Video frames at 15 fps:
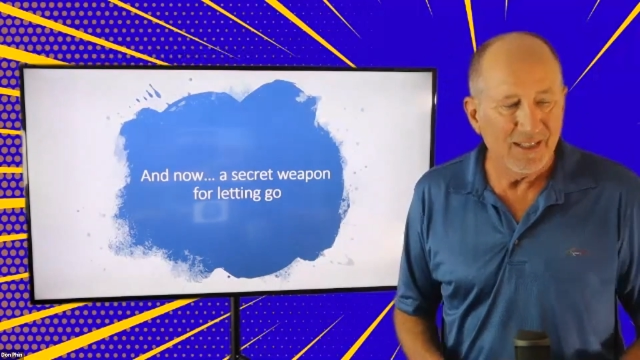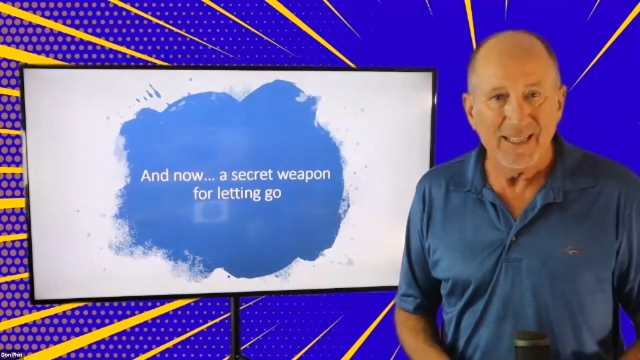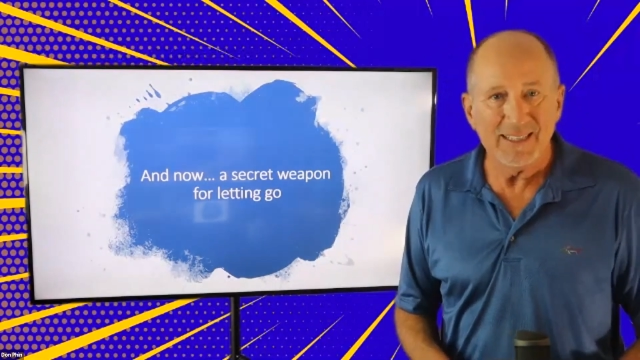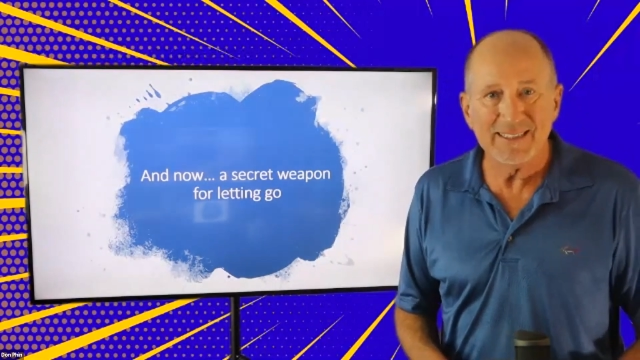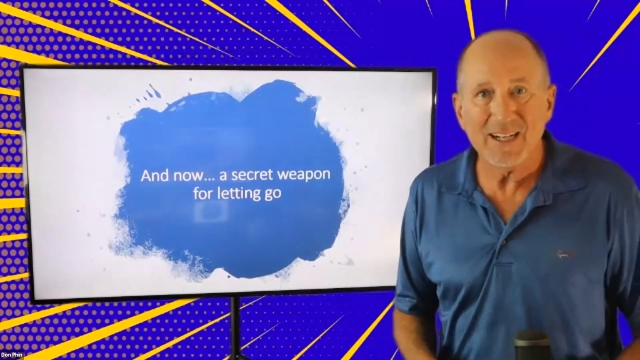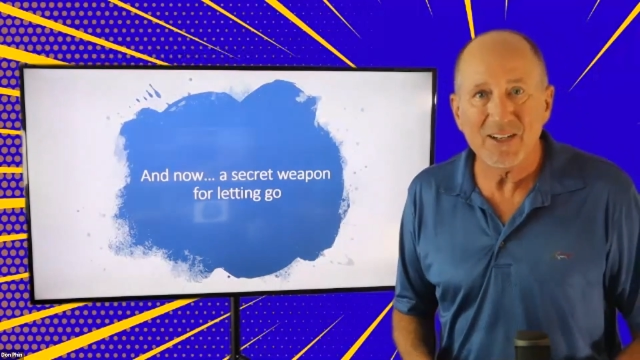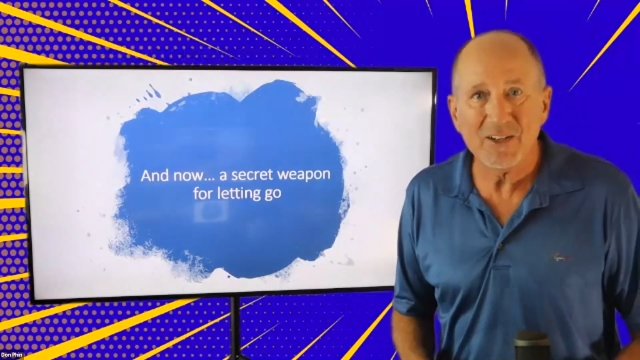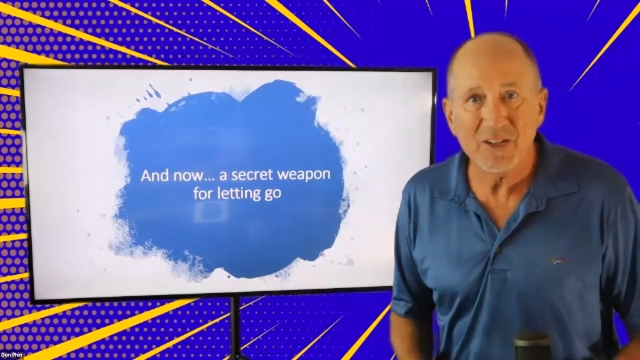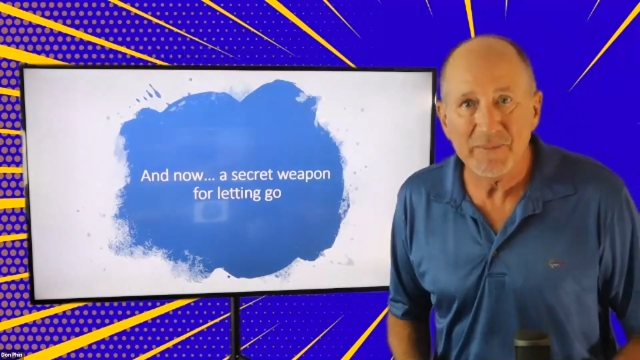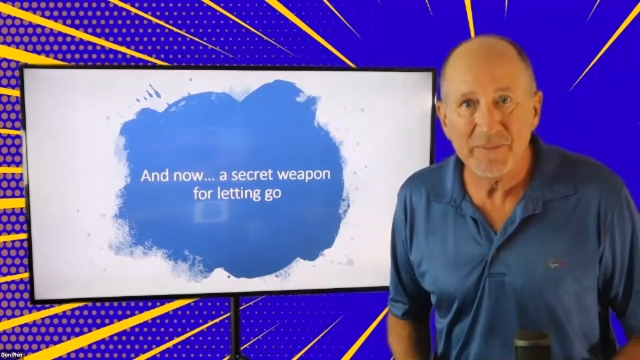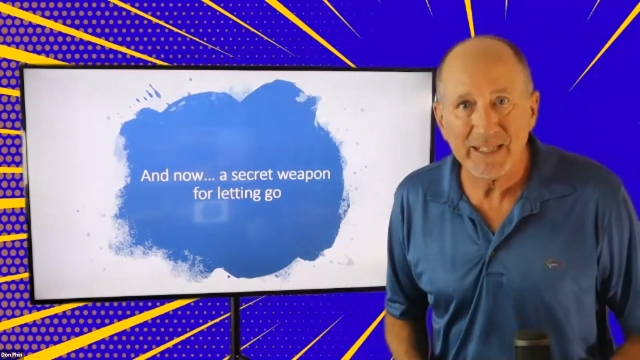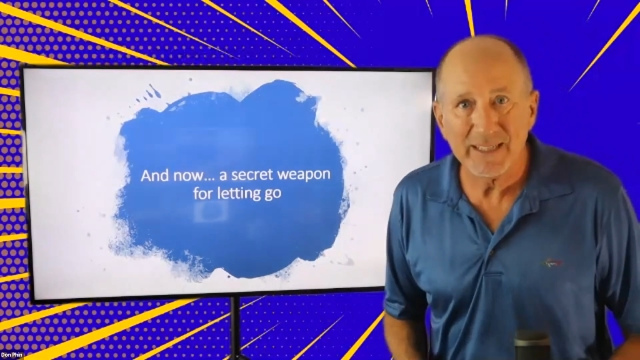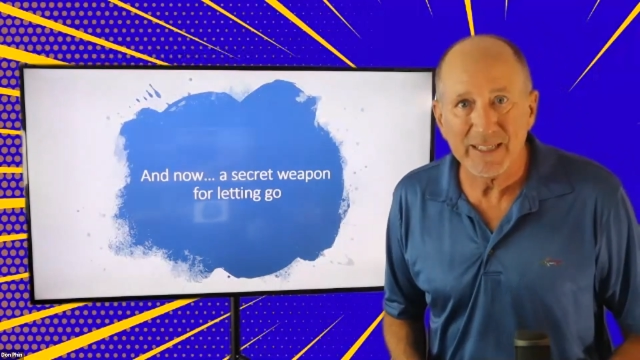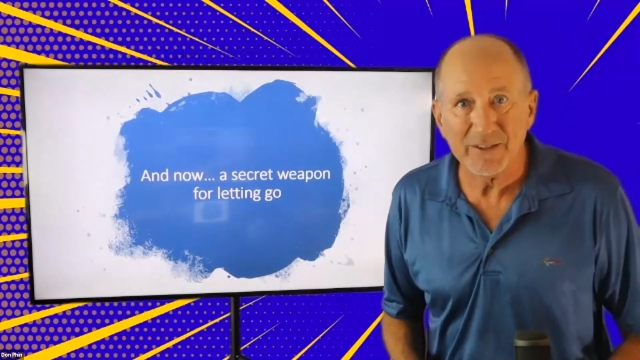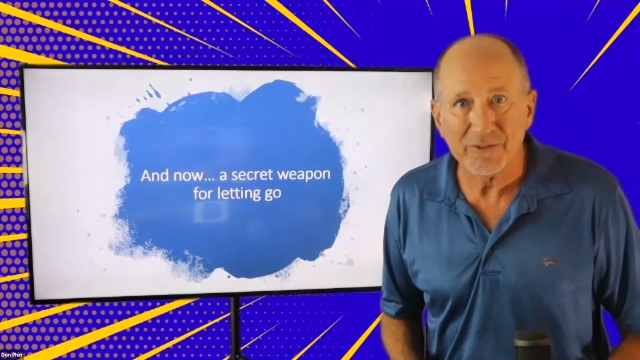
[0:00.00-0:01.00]
It's not going to
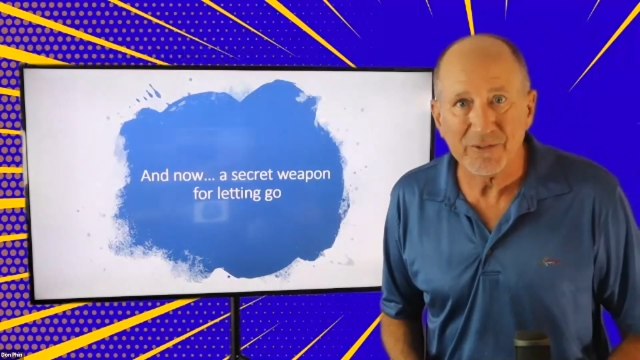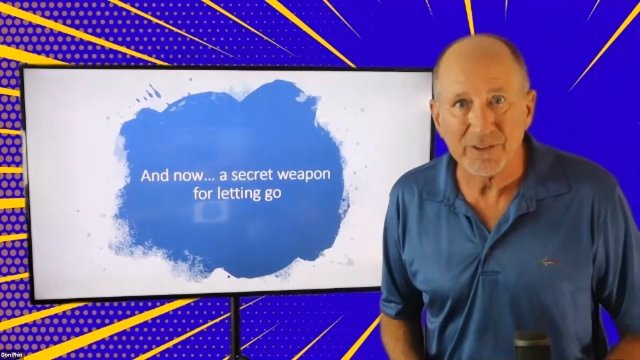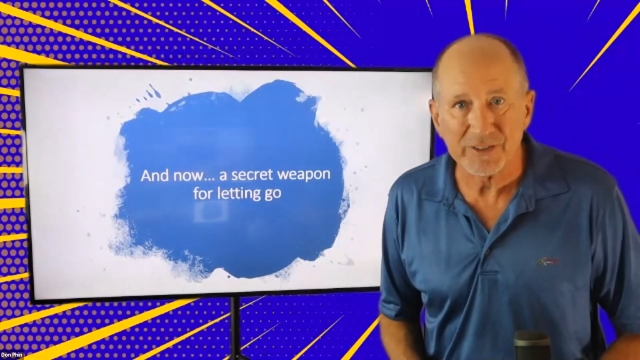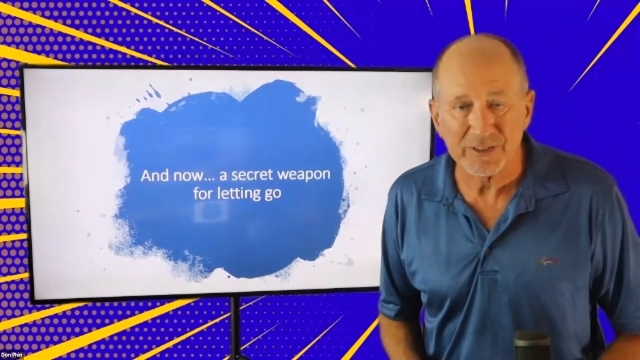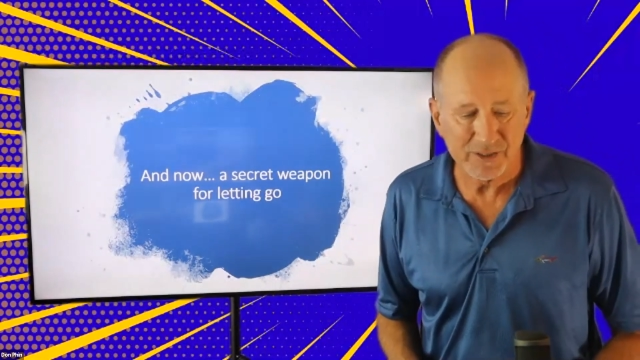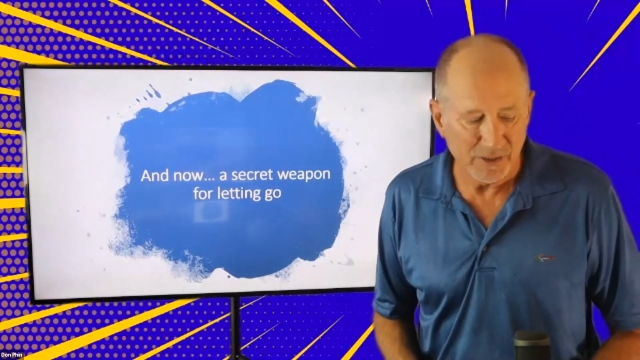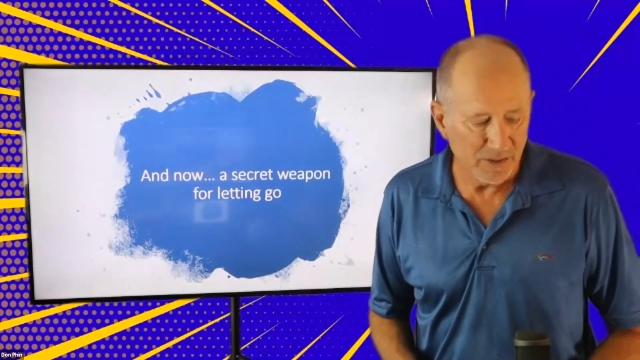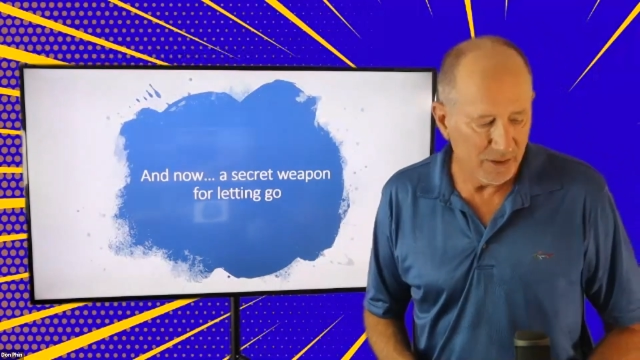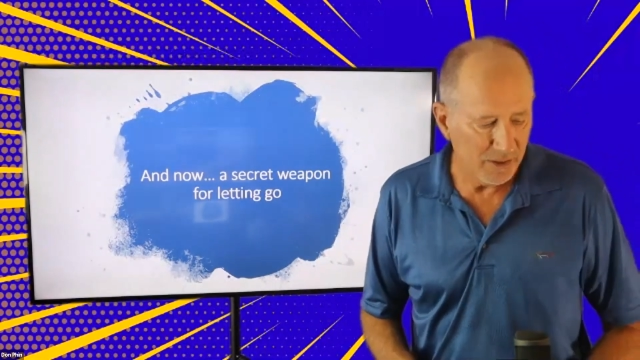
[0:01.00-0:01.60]
make the difference.